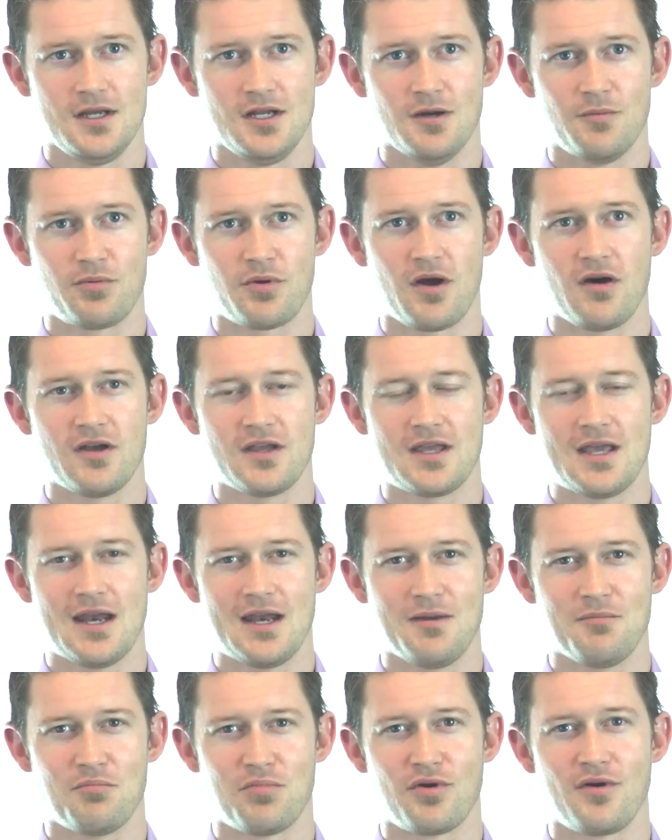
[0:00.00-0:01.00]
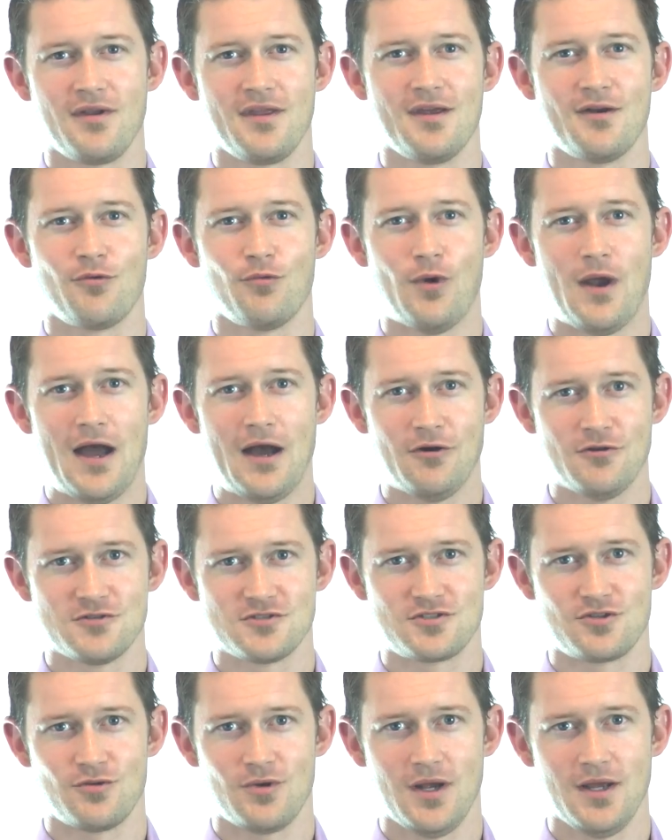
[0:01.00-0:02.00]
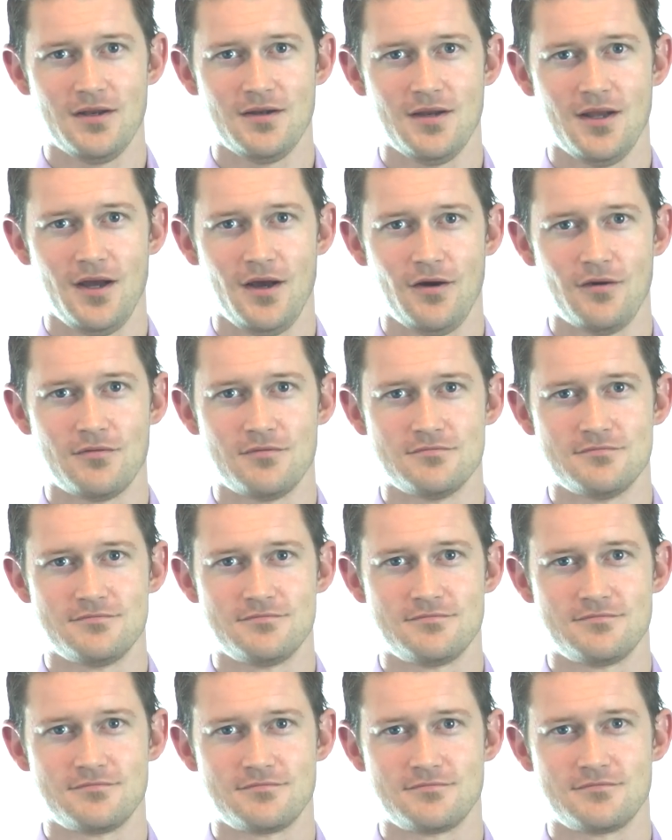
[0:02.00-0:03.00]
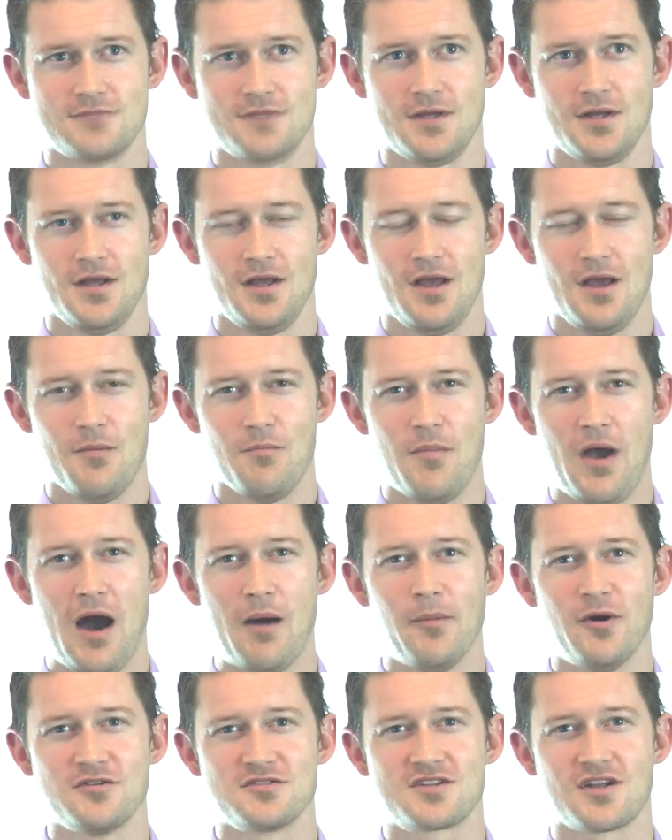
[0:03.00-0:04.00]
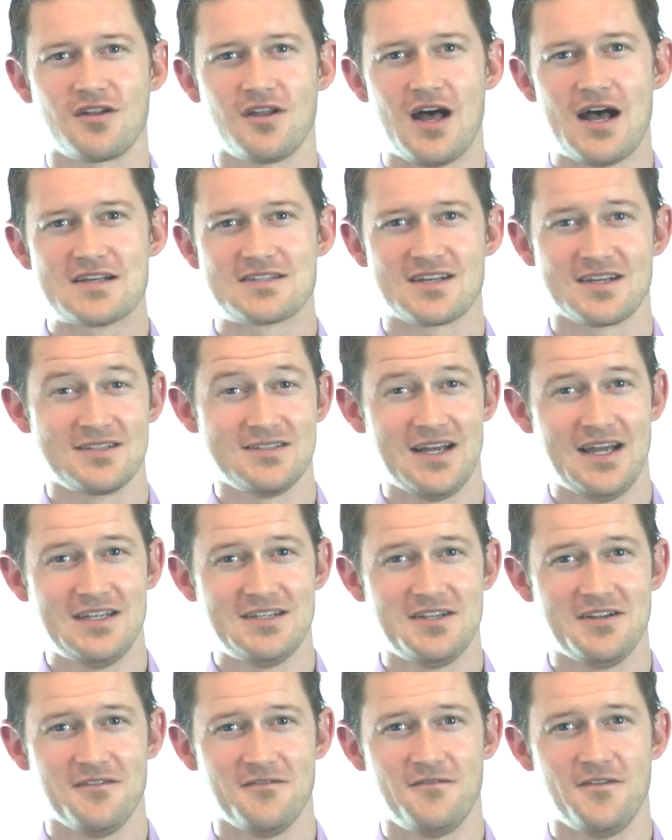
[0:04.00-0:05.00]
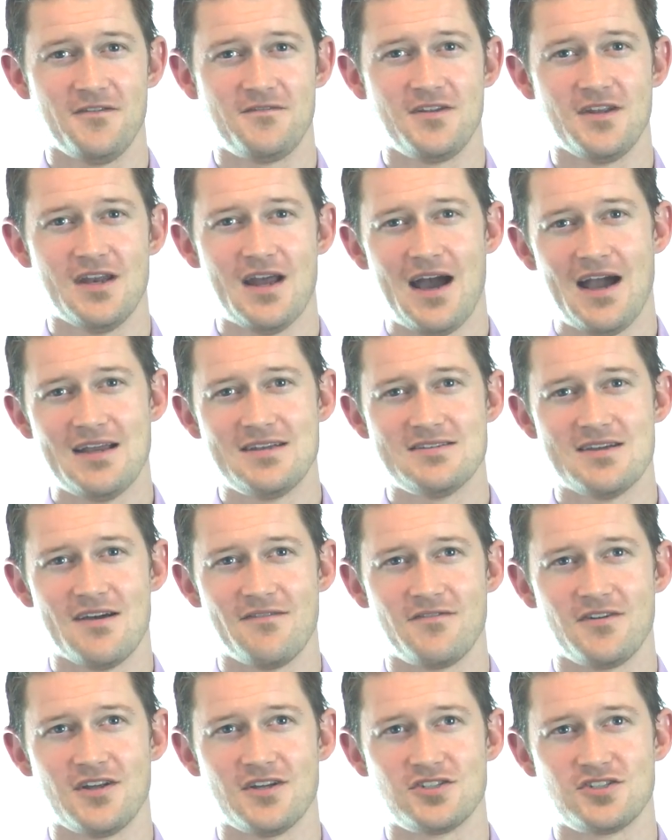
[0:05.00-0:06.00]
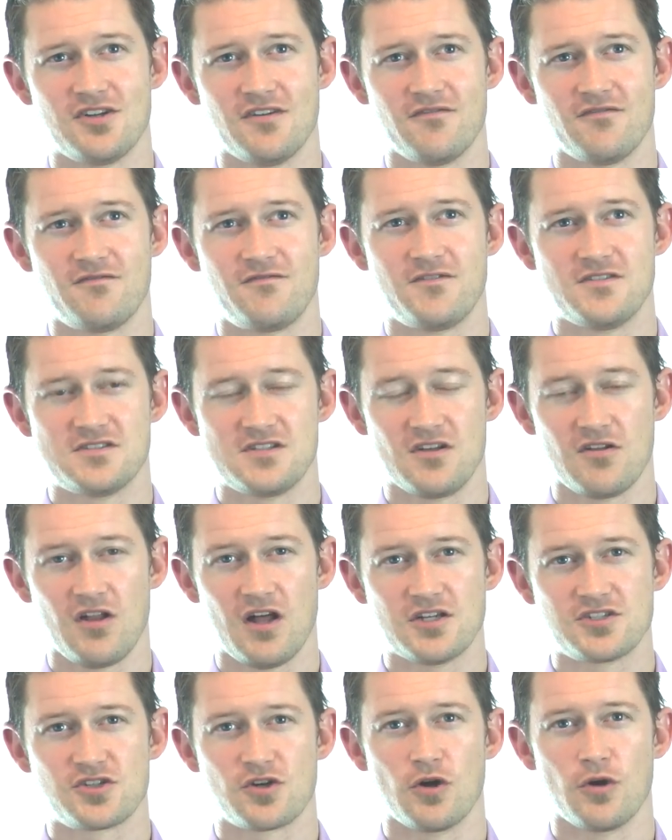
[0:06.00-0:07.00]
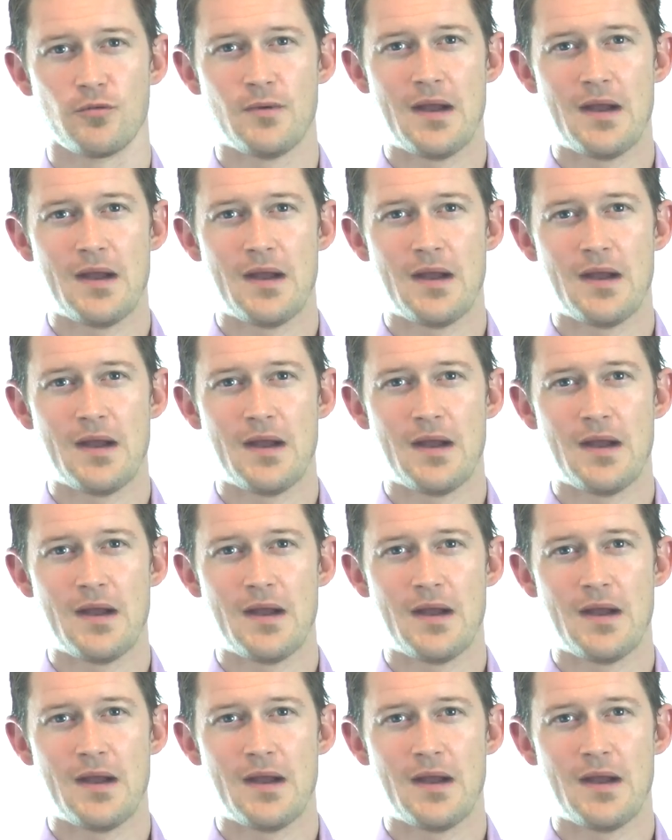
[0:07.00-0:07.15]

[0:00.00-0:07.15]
you're probably getting pretty aroused right now. Malmo's classic 1959 definition of physiological